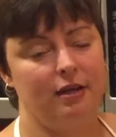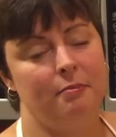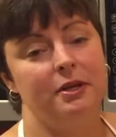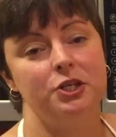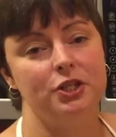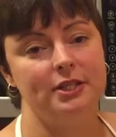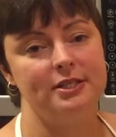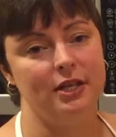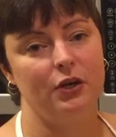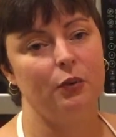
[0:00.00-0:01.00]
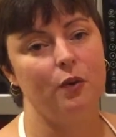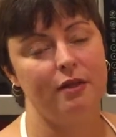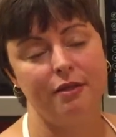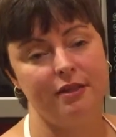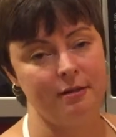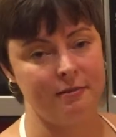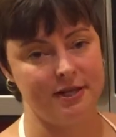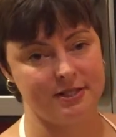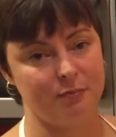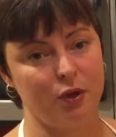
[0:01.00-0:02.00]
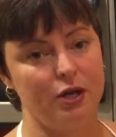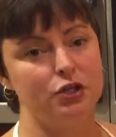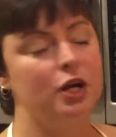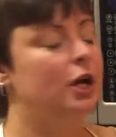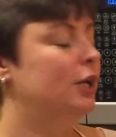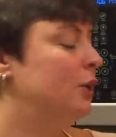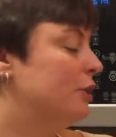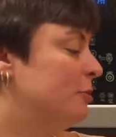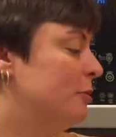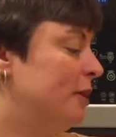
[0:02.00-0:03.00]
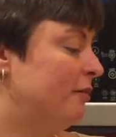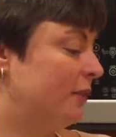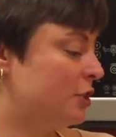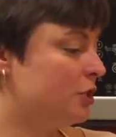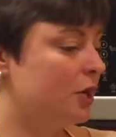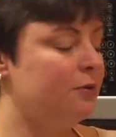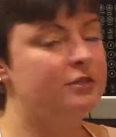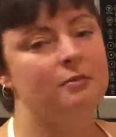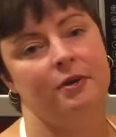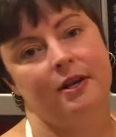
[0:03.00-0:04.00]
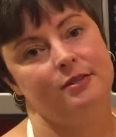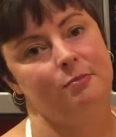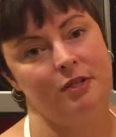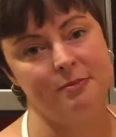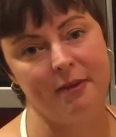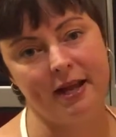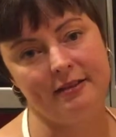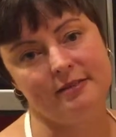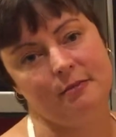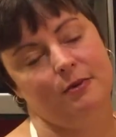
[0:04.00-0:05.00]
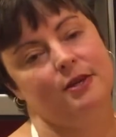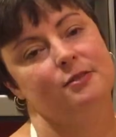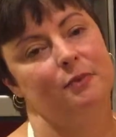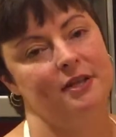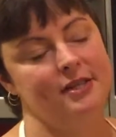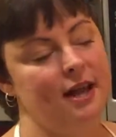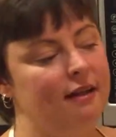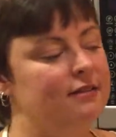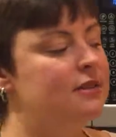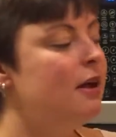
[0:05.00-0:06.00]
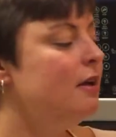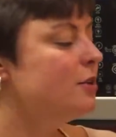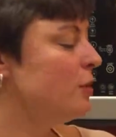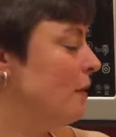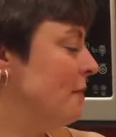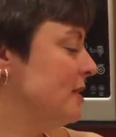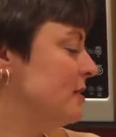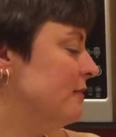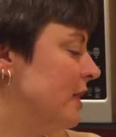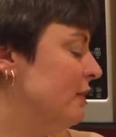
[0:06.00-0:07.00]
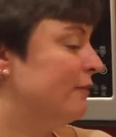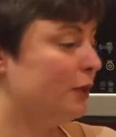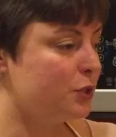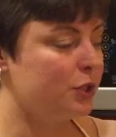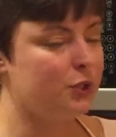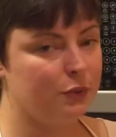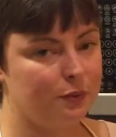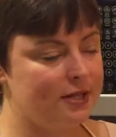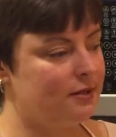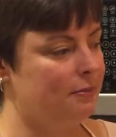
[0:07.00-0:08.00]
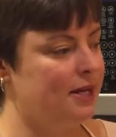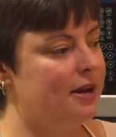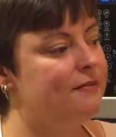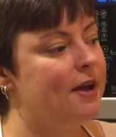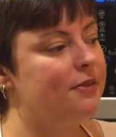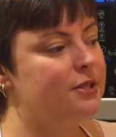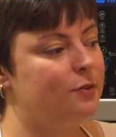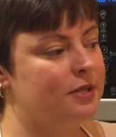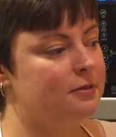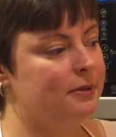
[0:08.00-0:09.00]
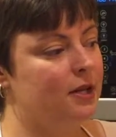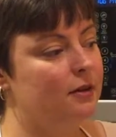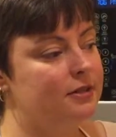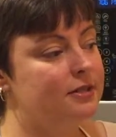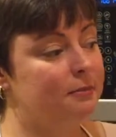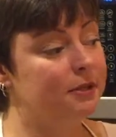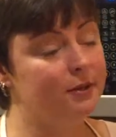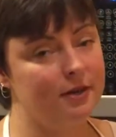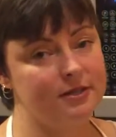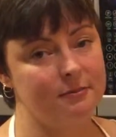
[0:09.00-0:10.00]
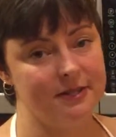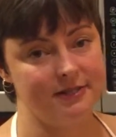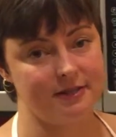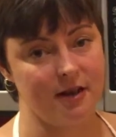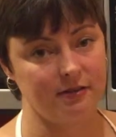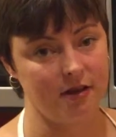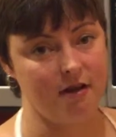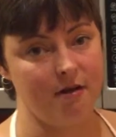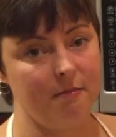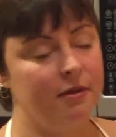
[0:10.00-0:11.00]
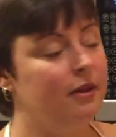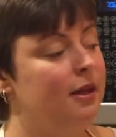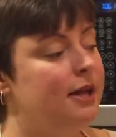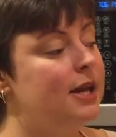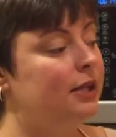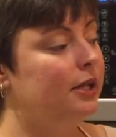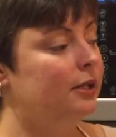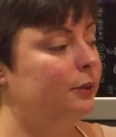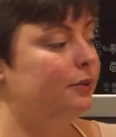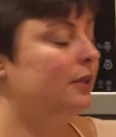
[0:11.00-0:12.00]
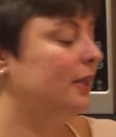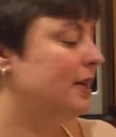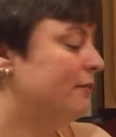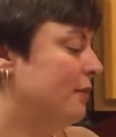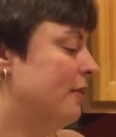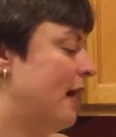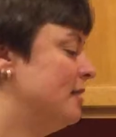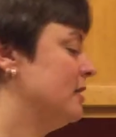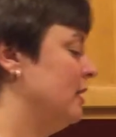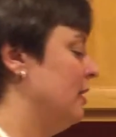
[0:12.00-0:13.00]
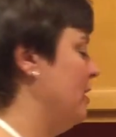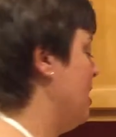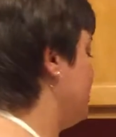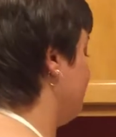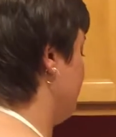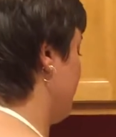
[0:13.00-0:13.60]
a pitch-in dinner where the theme is brunch, you can prepare French toast, someone else brings bacon, someone else brings eggs. So it makes it a very versatile recipe, and I found this recipe on simplyrecipes.com, and I'll include the link for that under